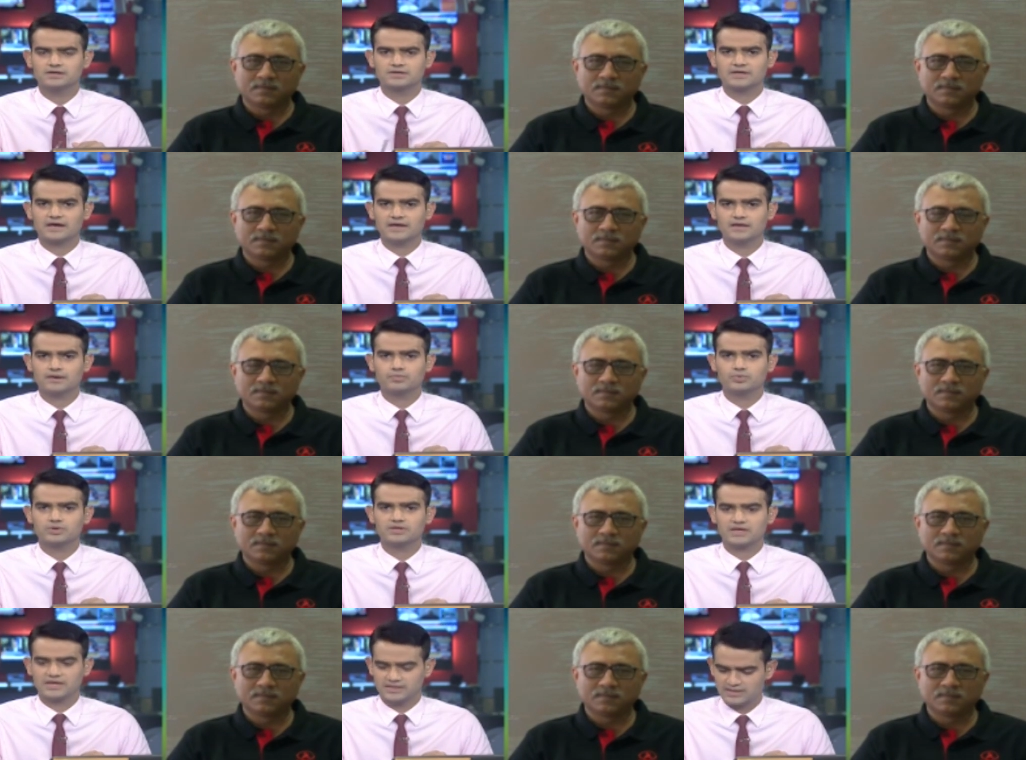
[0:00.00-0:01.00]
Speaker 1: a tie-up with,
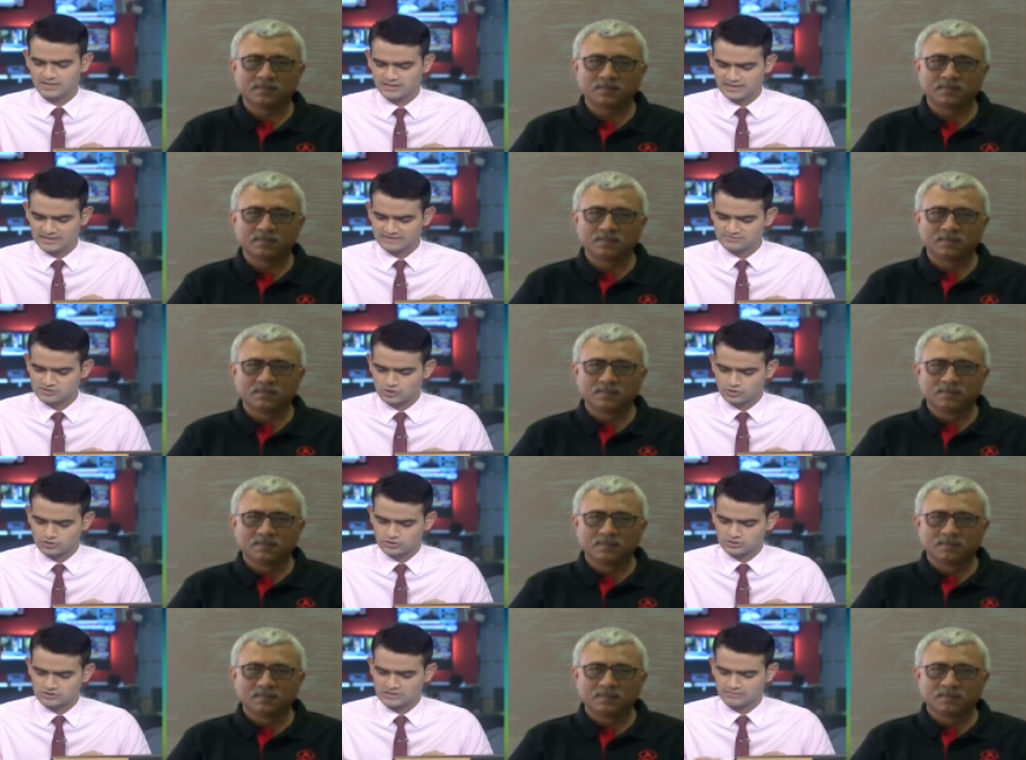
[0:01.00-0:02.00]
I think, Greaves Cotton
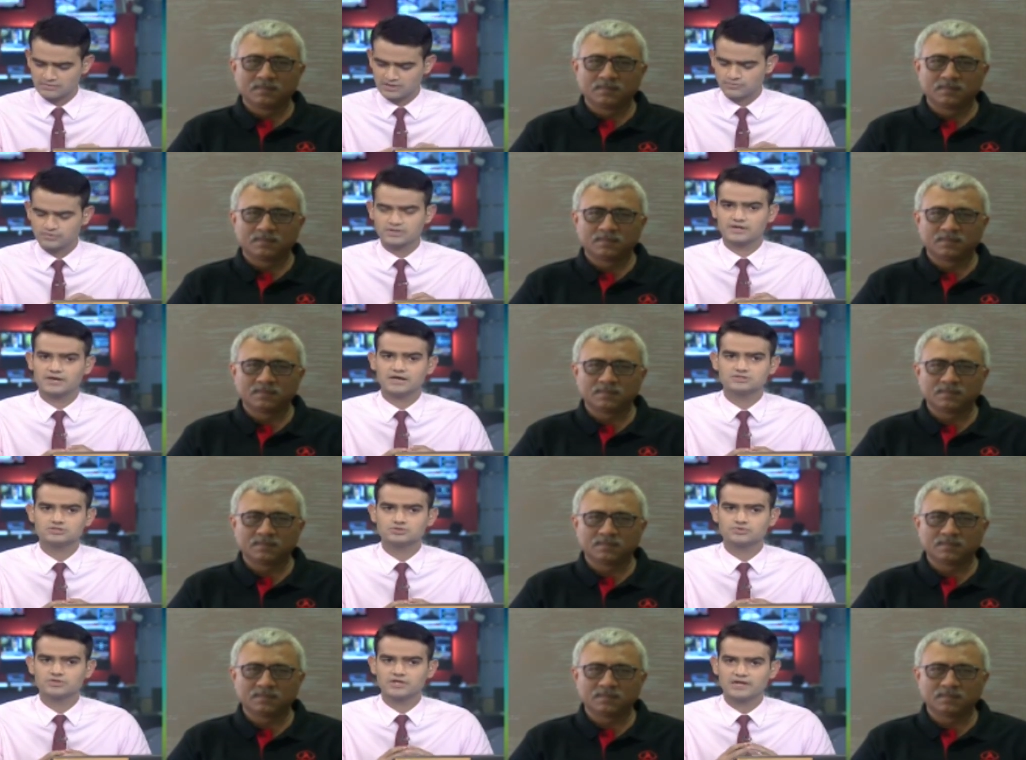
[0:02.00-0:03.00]
or something with regards
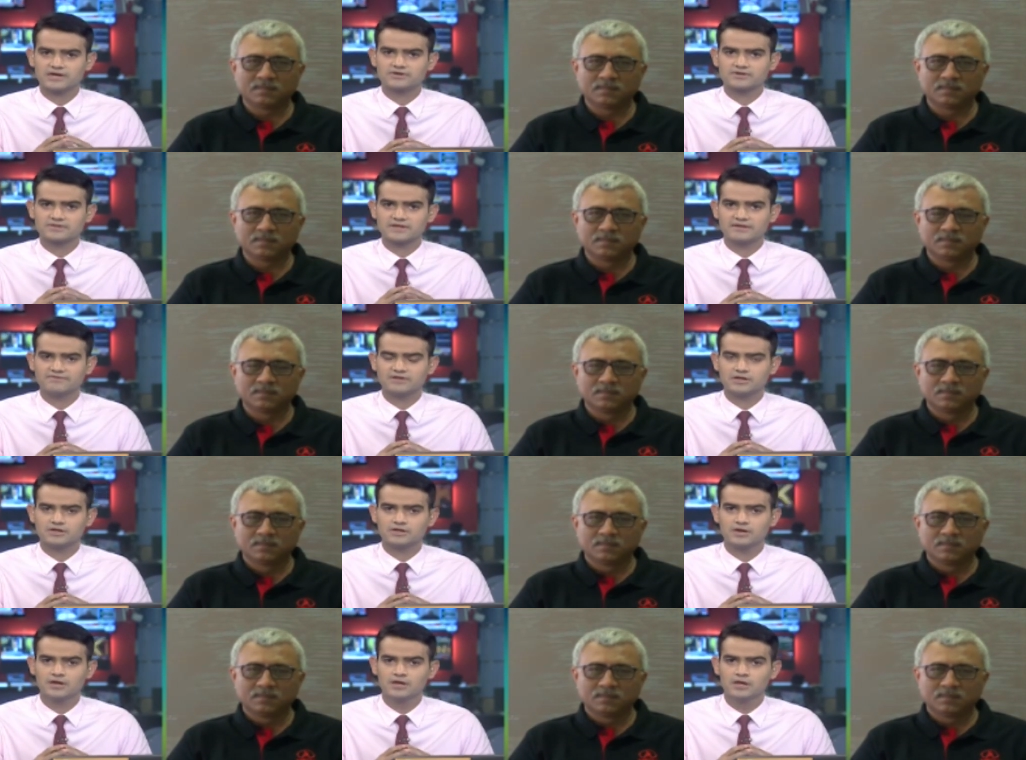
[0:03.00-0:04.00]
to the electric
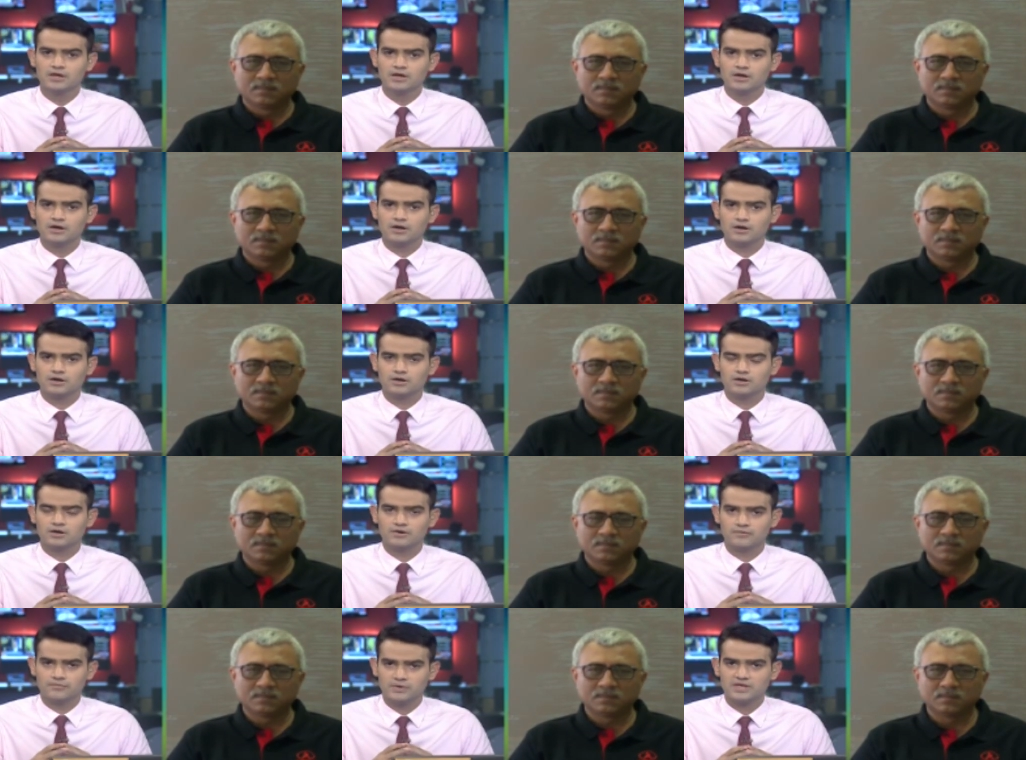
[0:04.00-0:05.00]
three-wheeler uh,
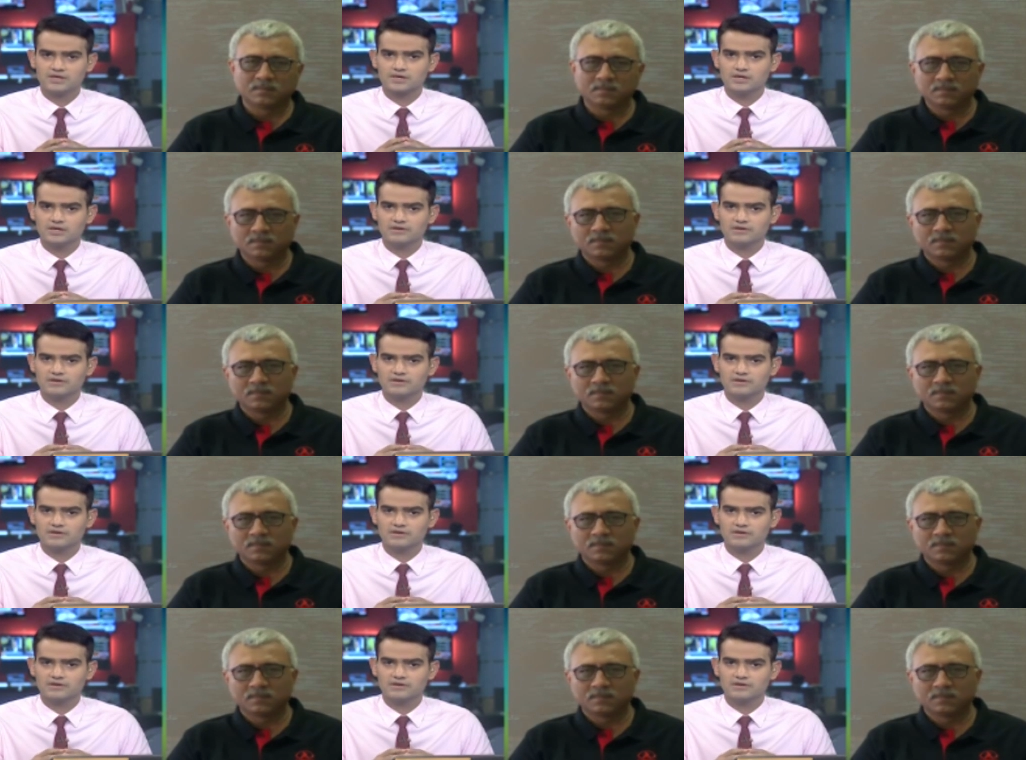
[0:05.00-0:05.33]
uh, vehicle.